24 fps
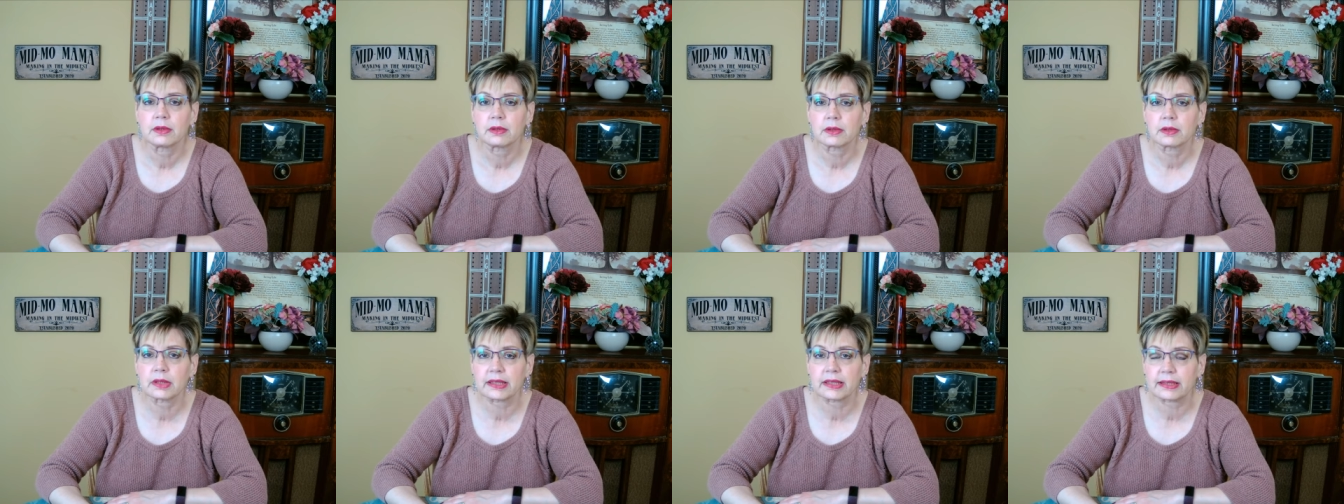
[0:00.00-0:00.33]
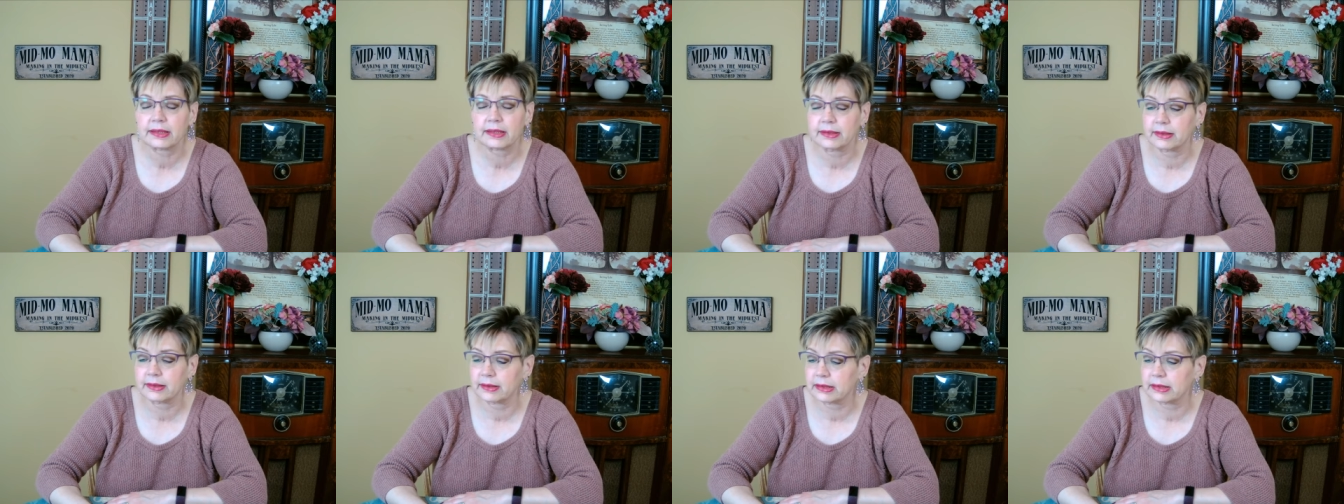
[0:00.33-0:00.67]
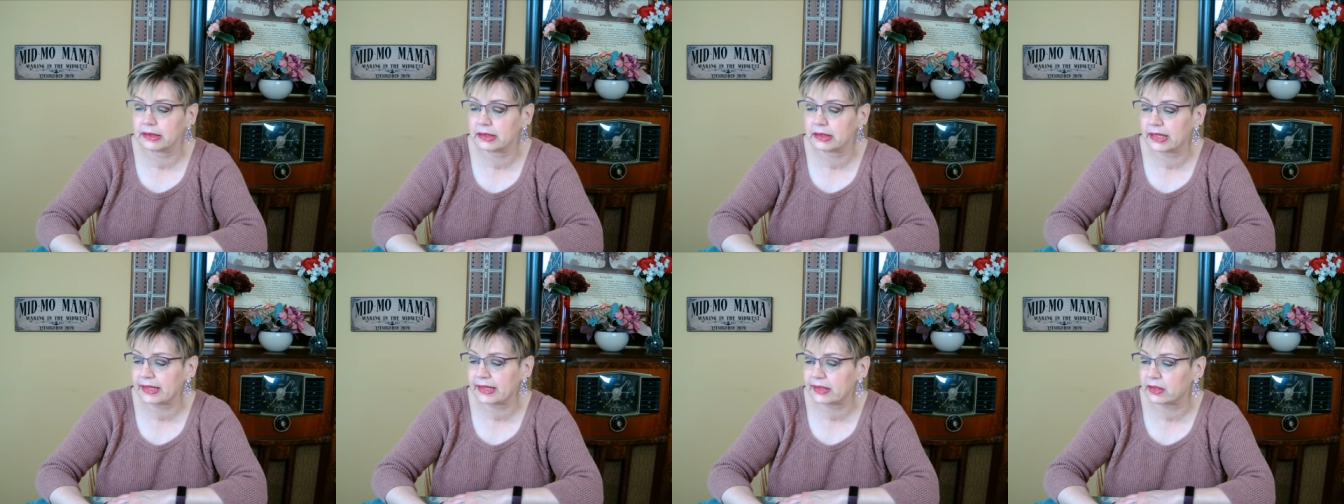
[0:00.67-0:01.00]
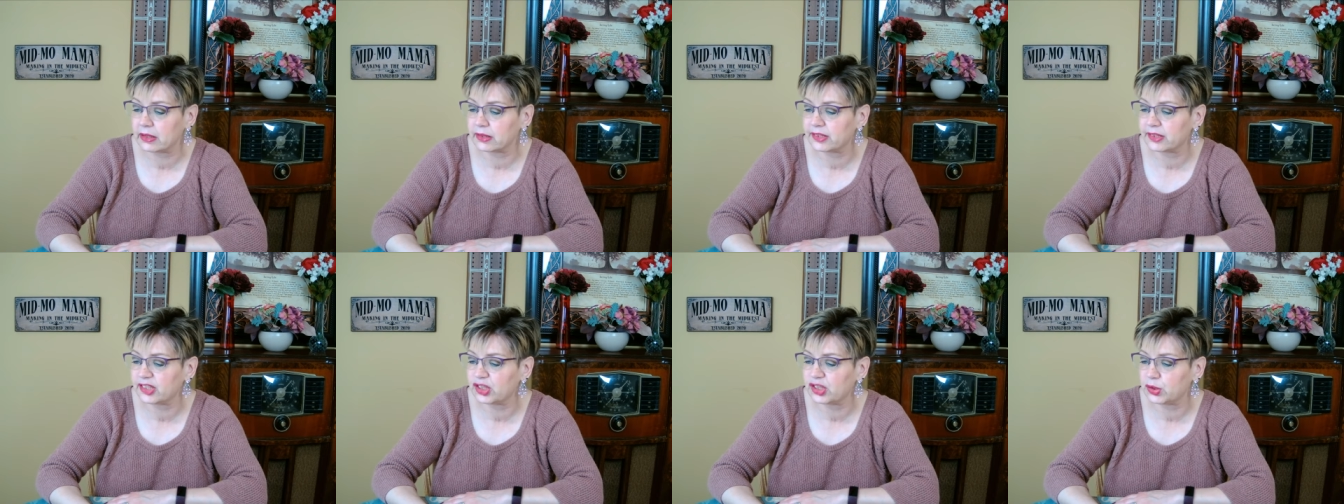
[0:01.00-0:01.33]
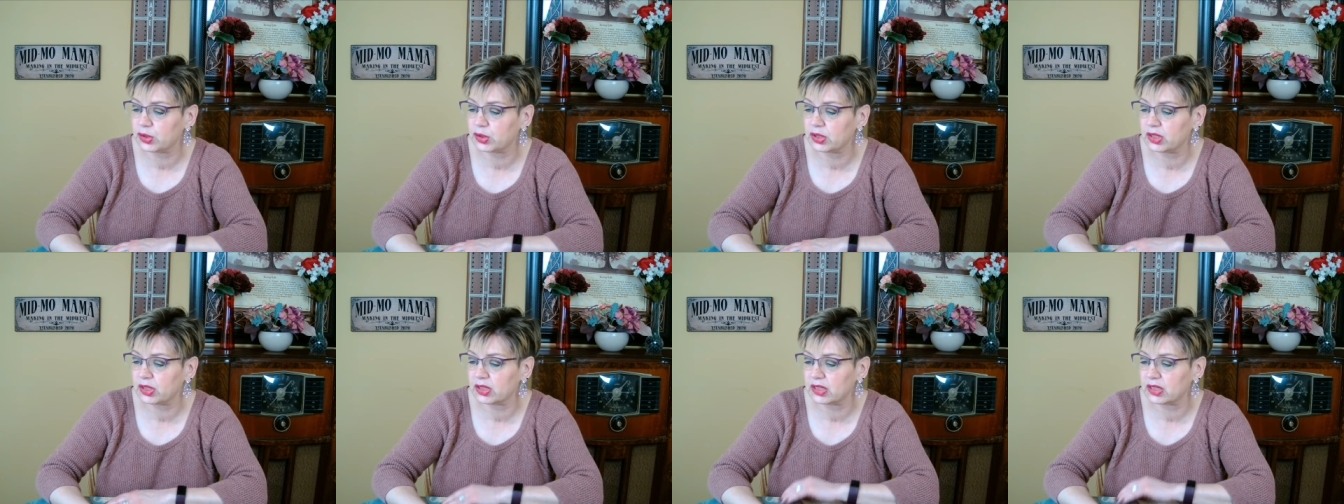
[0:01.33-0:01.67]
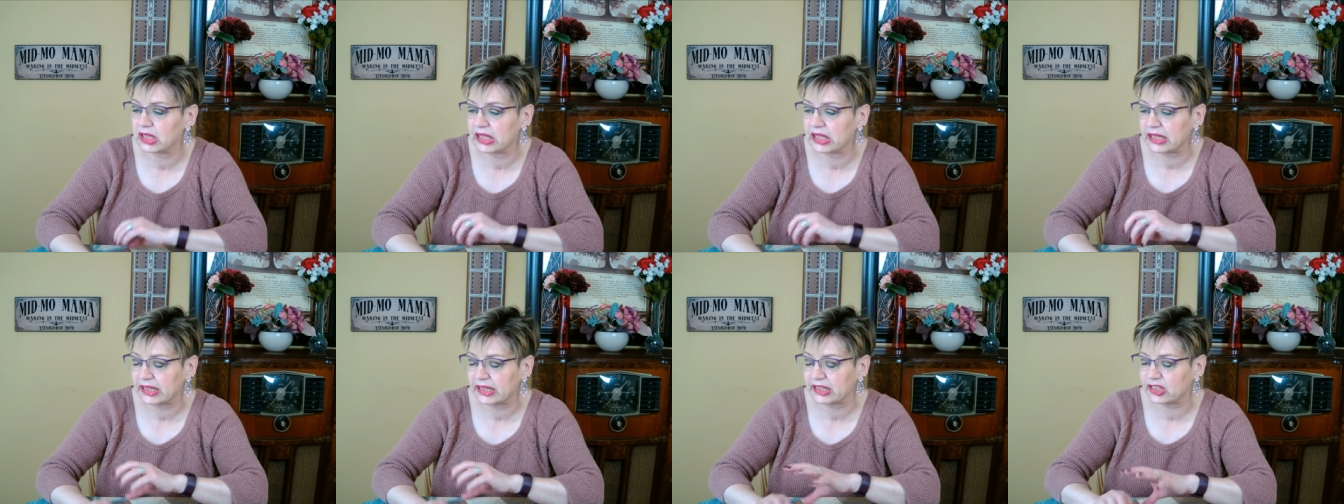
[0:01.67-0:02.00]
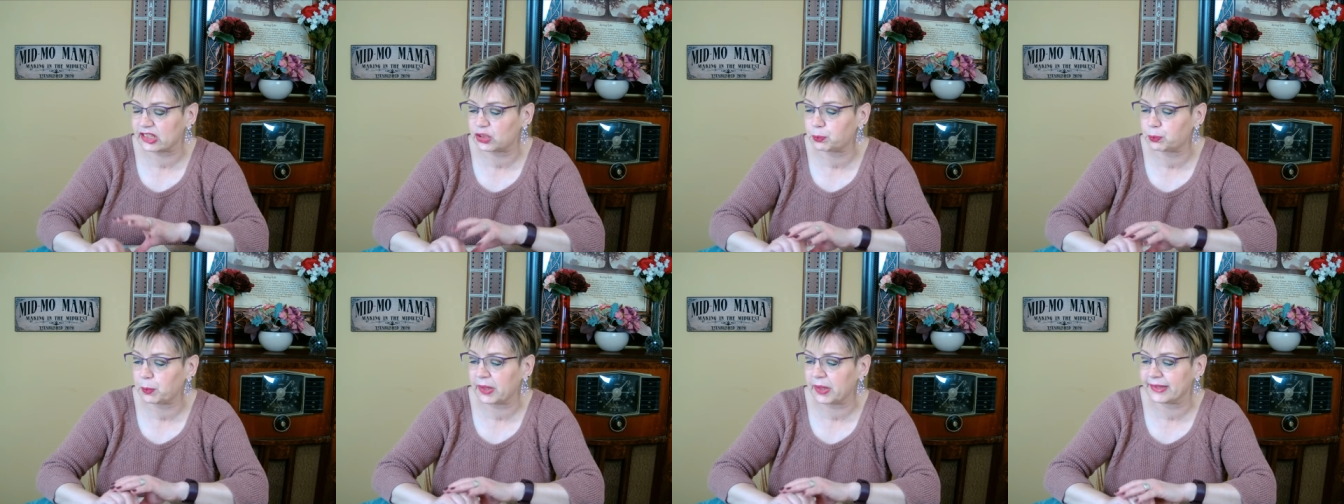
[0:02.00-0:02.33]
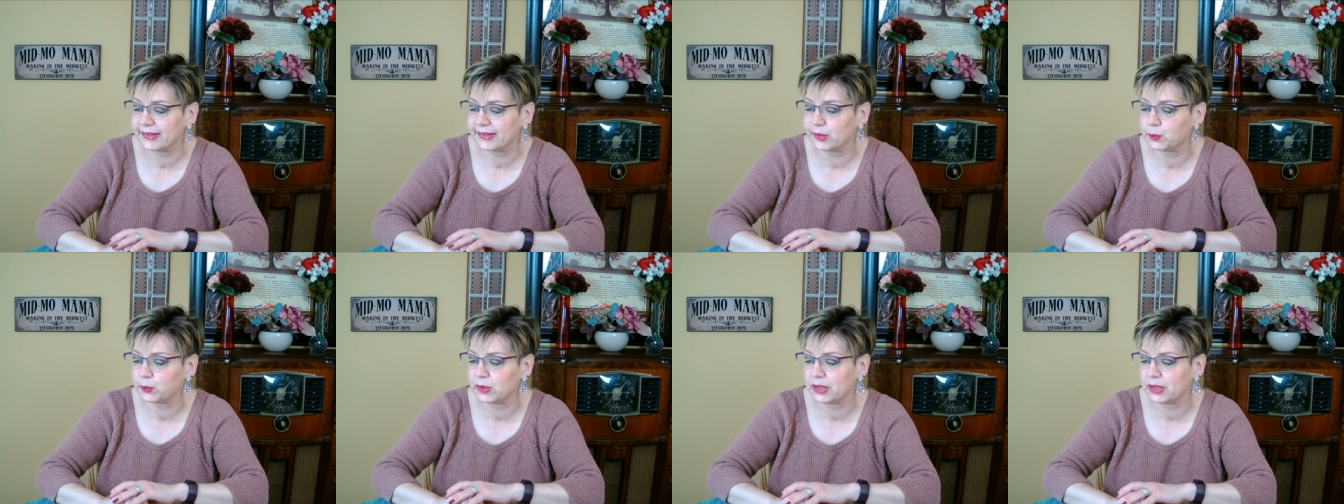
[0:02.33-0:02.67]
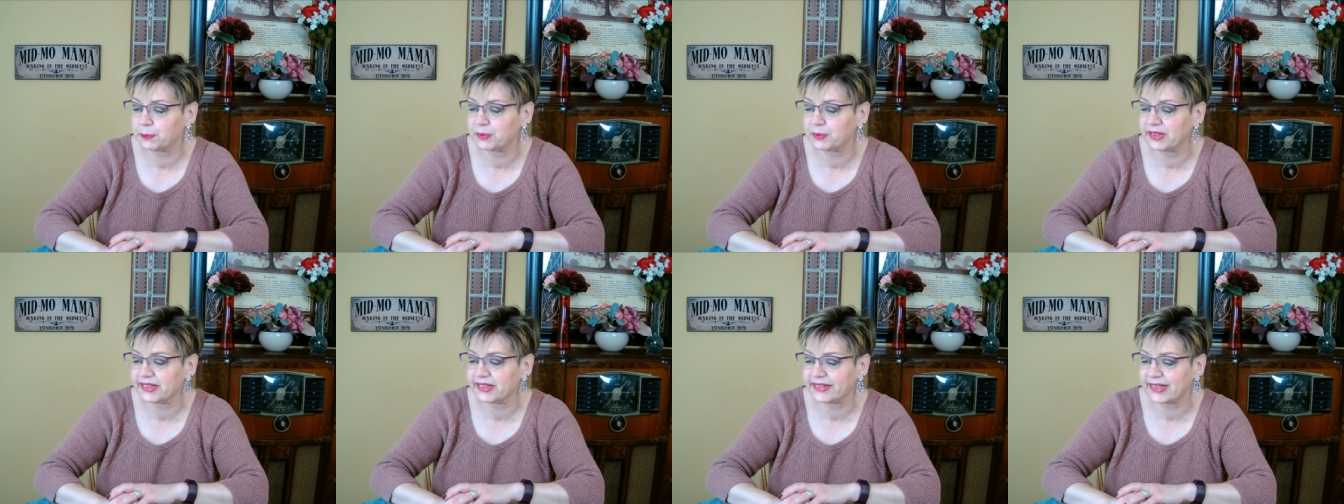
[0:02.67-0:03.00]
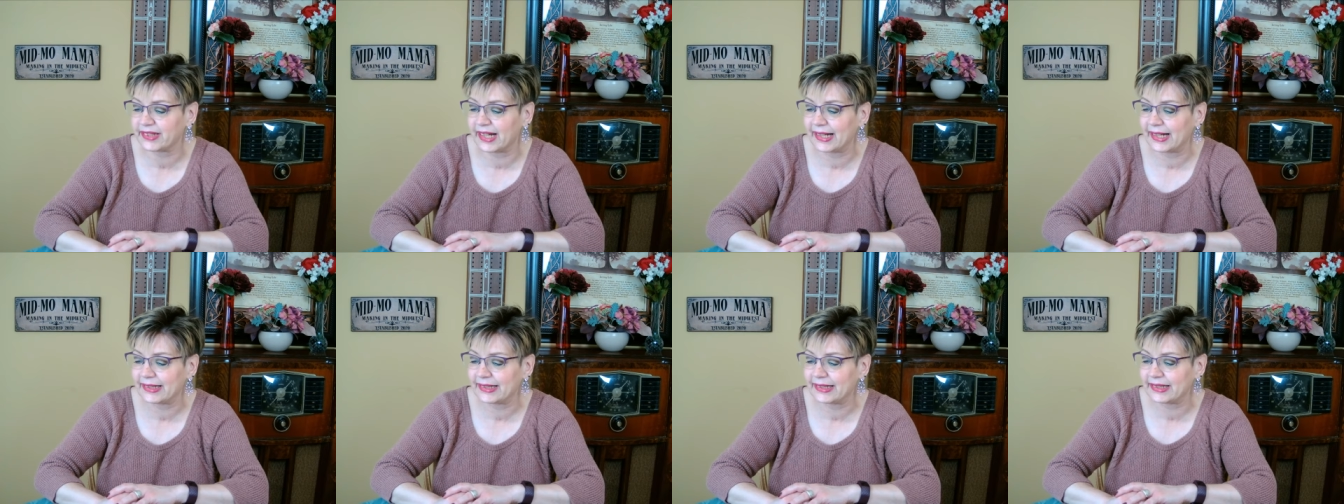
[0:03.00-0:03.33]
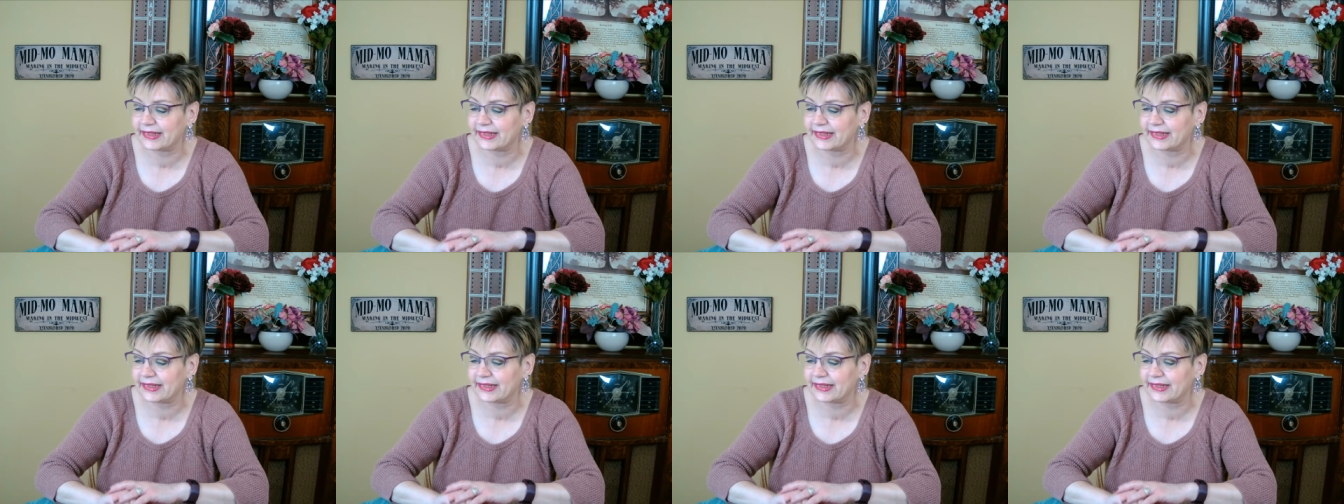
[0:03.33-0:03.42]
like a, like a, like a spider web design.